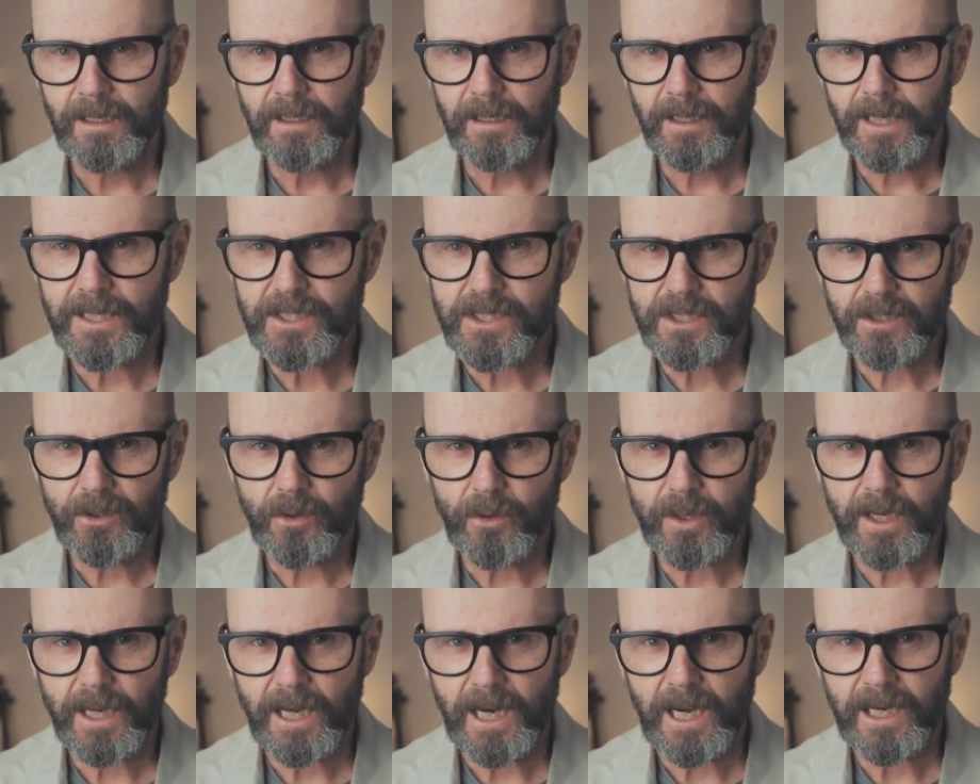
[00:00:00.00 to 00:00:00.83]
let's
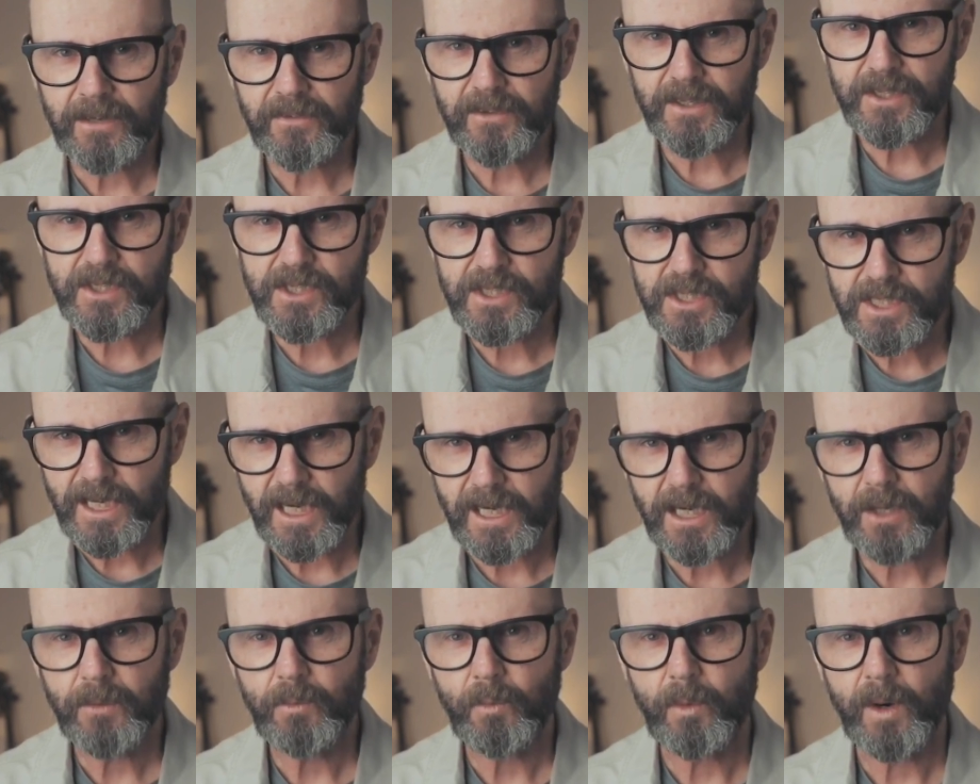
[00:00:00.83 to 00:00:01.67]
look at the
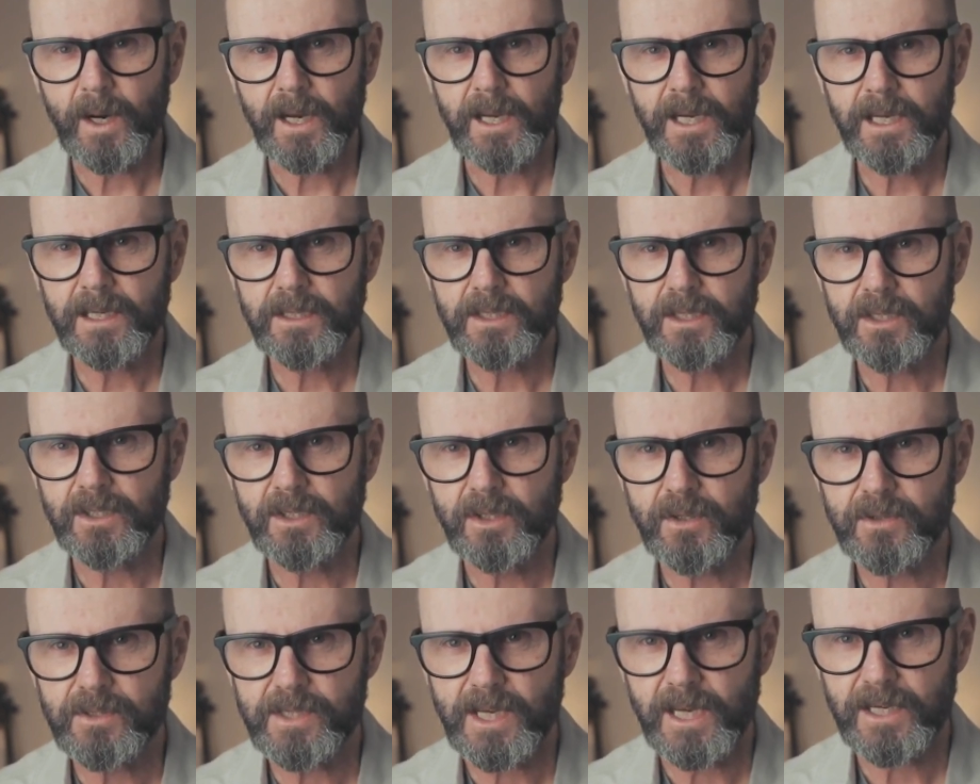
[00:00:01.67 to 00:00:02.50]
second way to
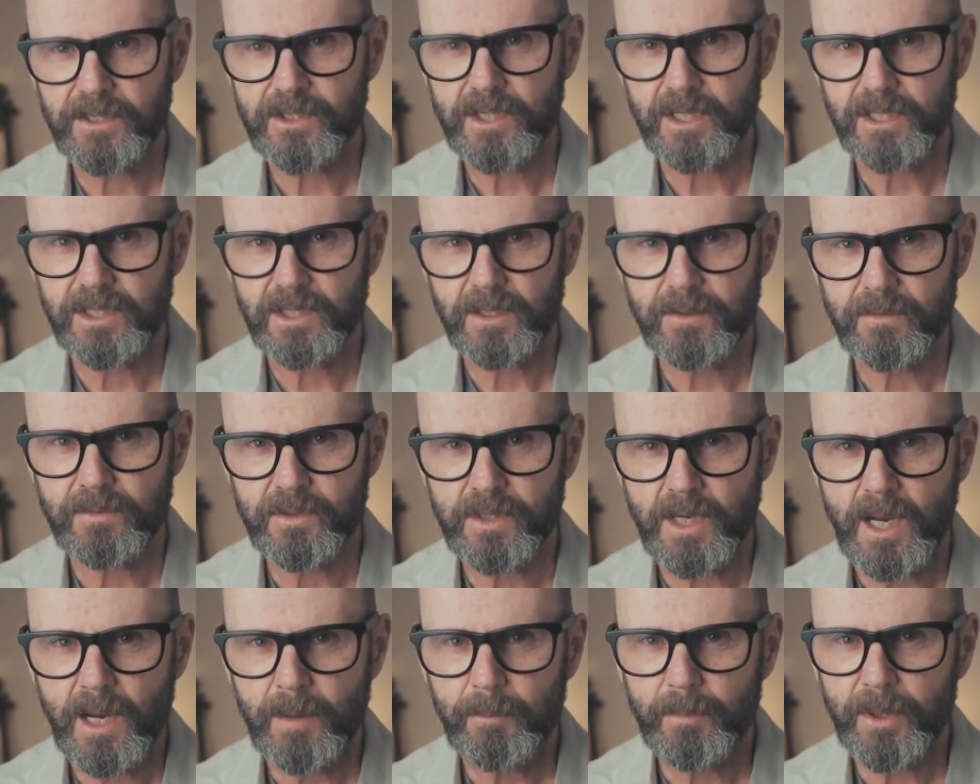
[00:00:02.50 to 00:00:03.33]
use
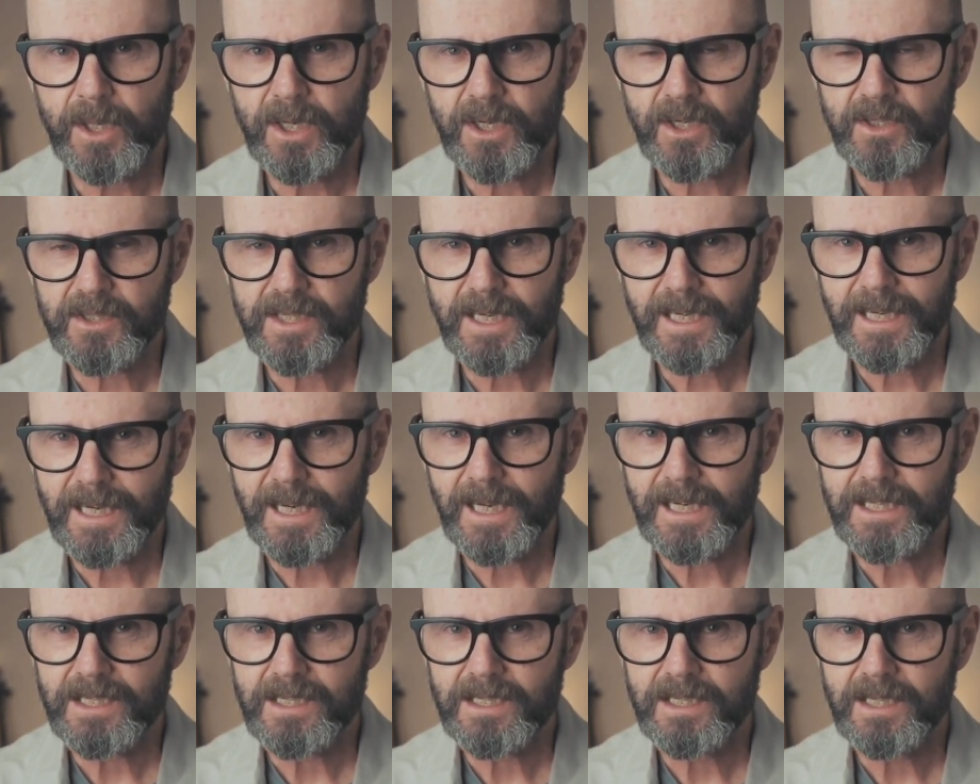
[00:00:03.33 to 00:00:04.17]
adjectives because it
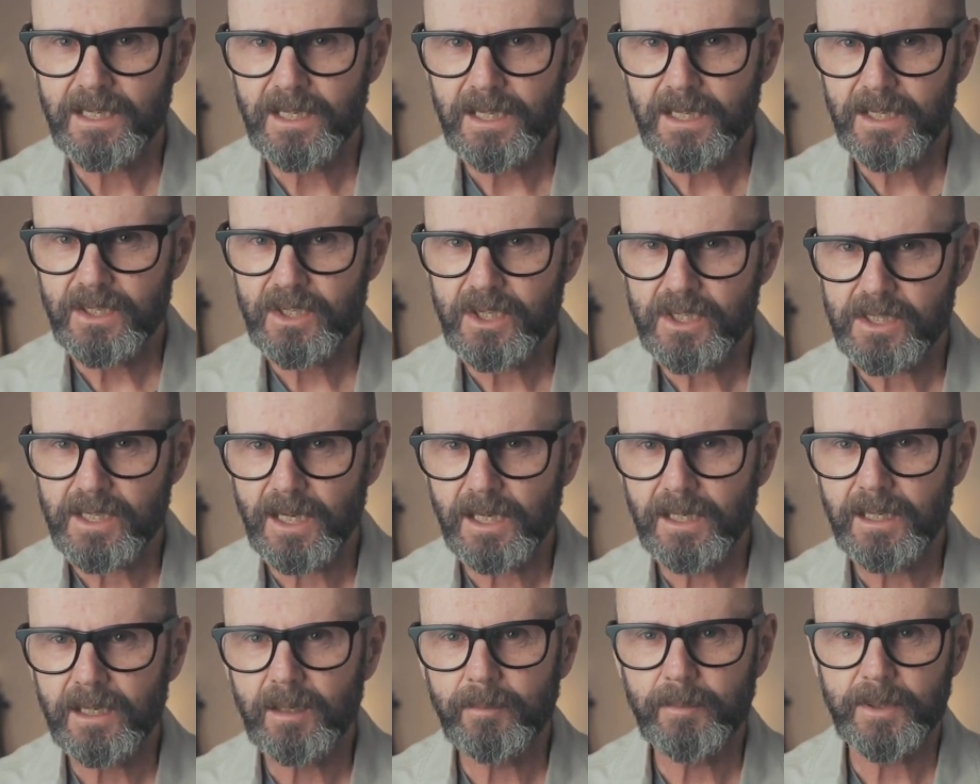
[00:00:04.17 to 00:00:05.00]
gets just a
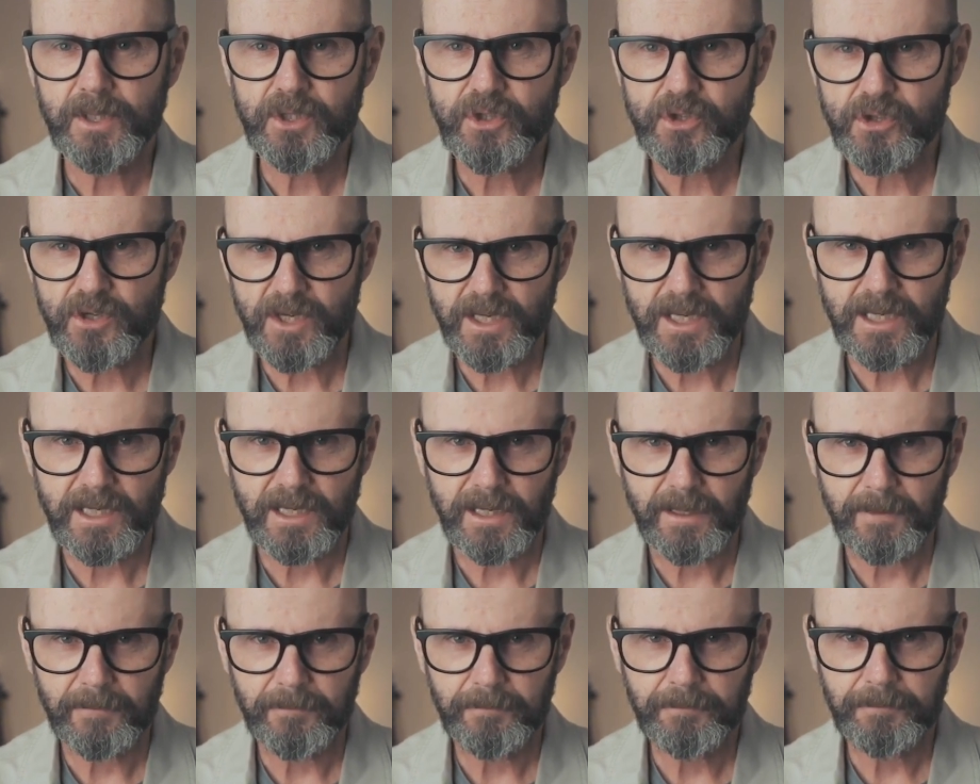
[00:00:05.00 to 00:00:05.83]
little bit
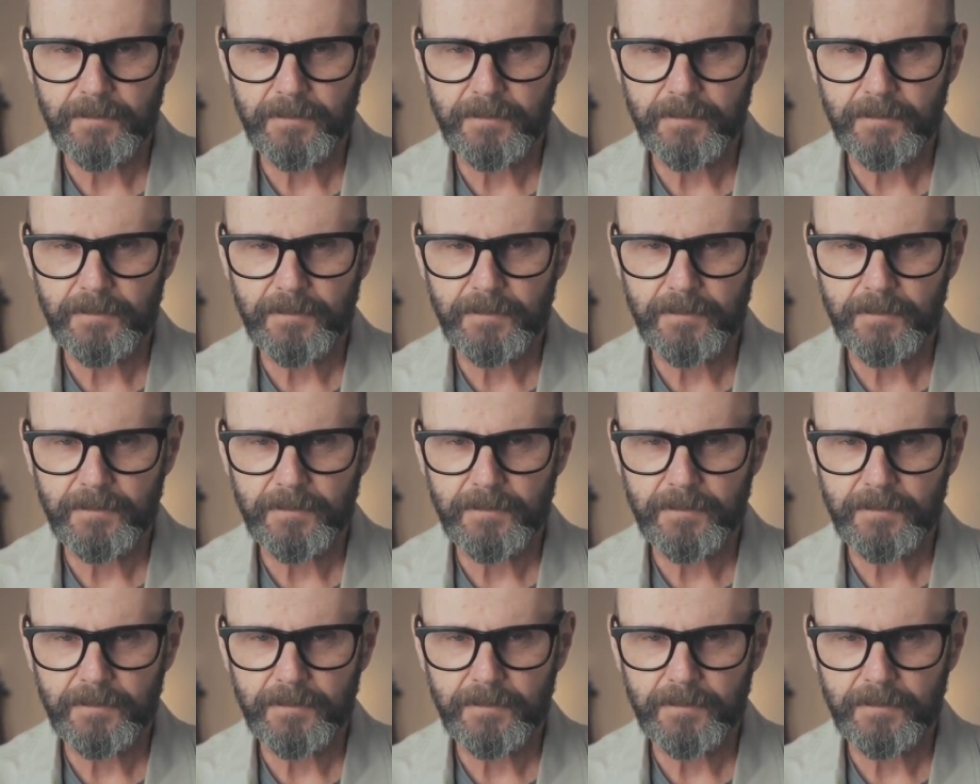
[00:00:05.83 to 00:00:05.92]
trickier.